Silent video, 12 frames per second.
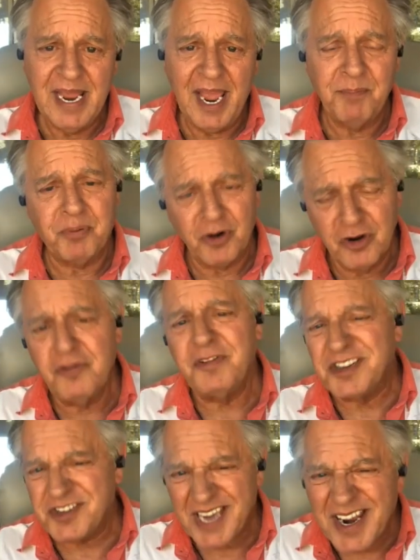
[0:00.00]
and proved
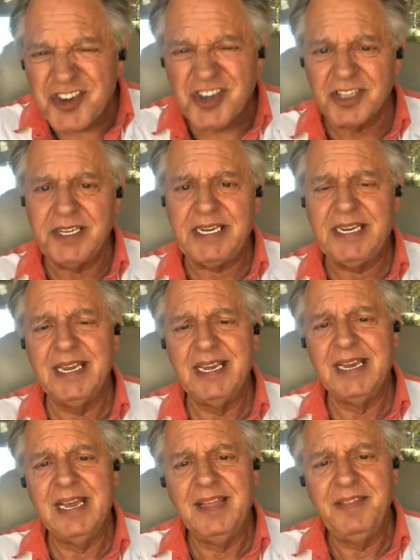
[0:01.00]
essentially
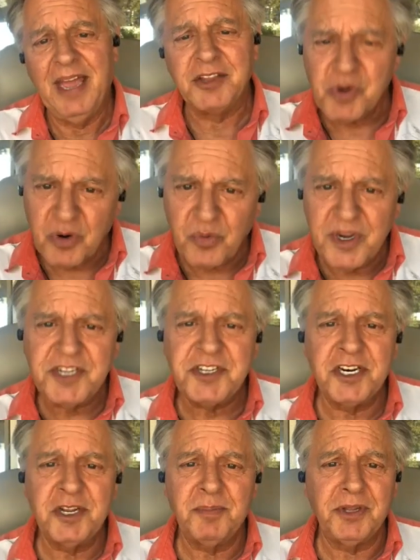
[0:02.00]
that, to a
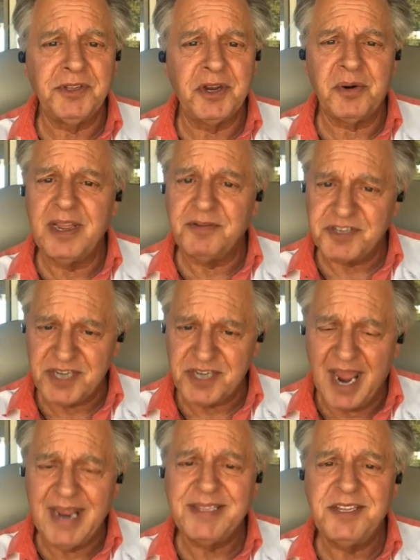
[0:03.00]
reasonable degree of
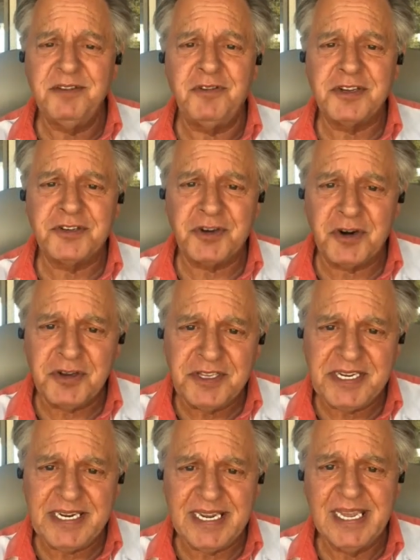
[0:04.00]
scientific
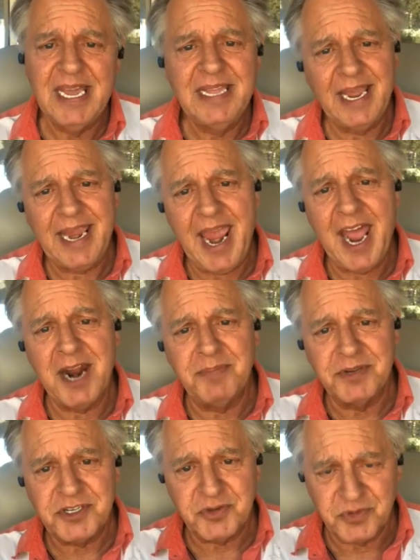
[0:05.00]
certainty, that
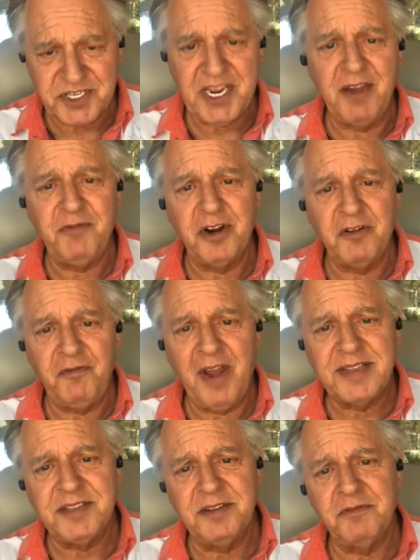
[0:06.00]
cannabis was safe and
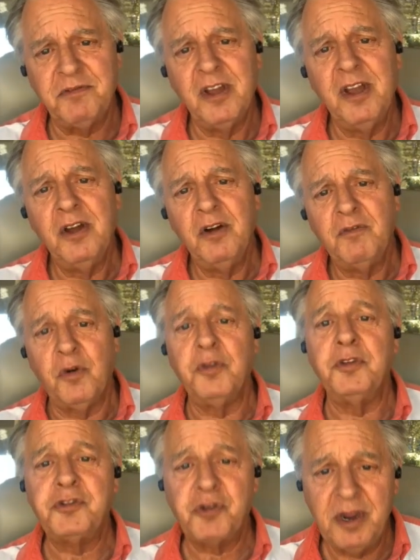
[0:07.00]
effective for
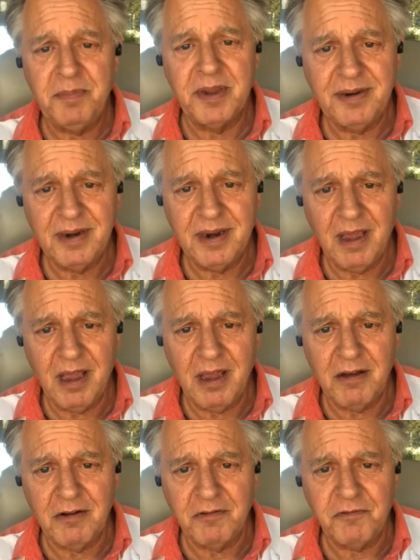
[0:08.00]
the treatment
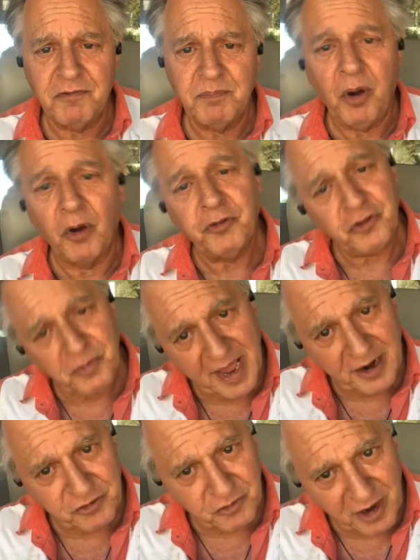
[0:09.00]
of
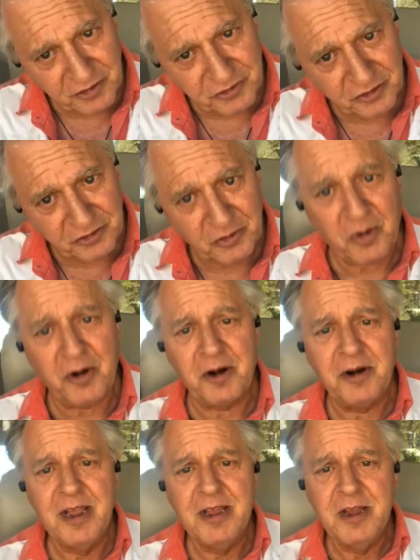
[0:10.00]
post-traumatic stress
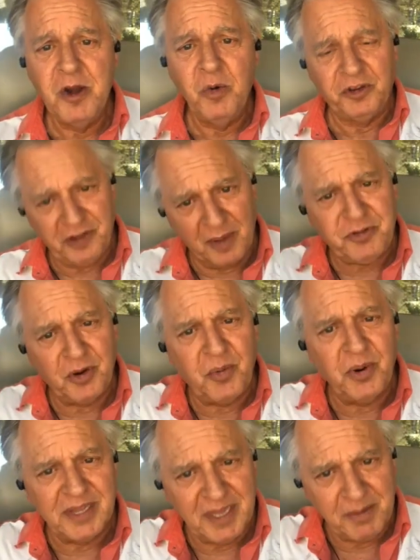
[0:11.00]
disorder. We
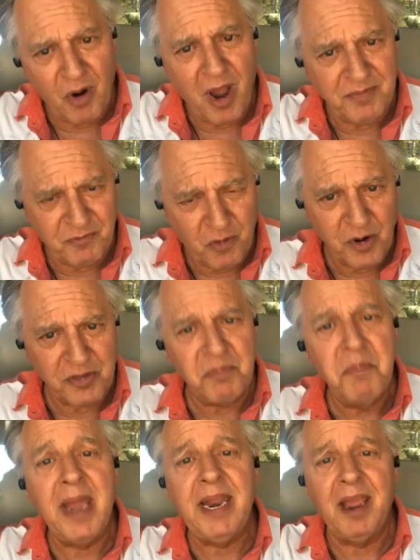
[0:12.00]
subsequently brought forth
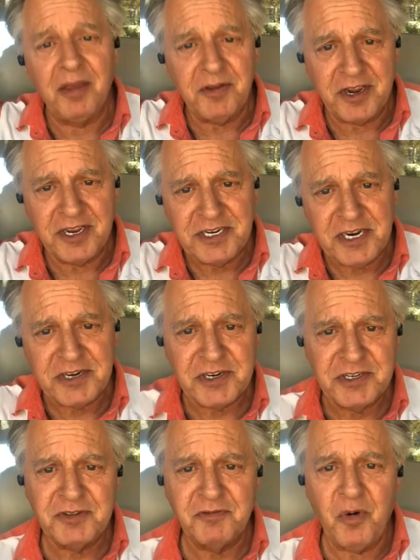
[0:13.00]
many other
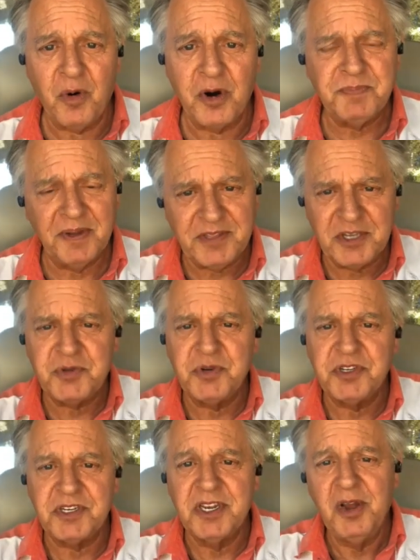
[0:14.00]
conditions, of course, but this was